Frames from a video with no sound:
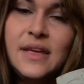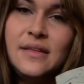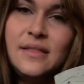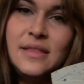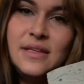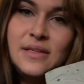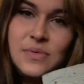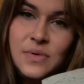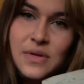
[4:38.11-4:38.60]

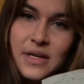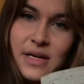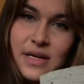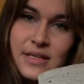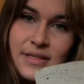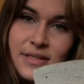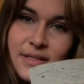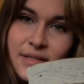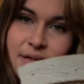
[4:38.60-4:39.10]
This one
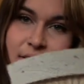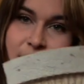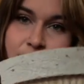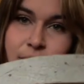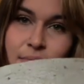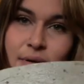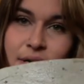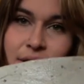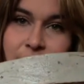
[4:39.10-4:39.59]
has a
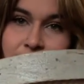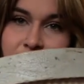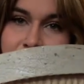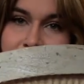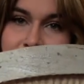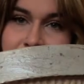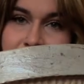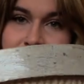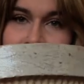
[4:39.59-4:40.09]
pretty nice
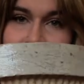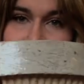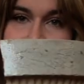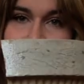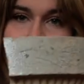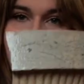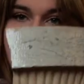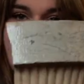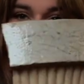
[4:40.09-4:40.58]

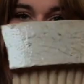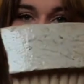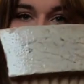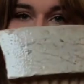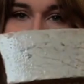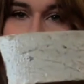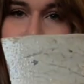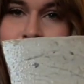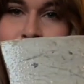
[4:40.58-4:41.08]
design under the
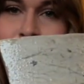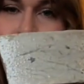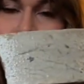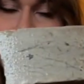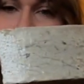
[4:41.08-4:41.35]
rim.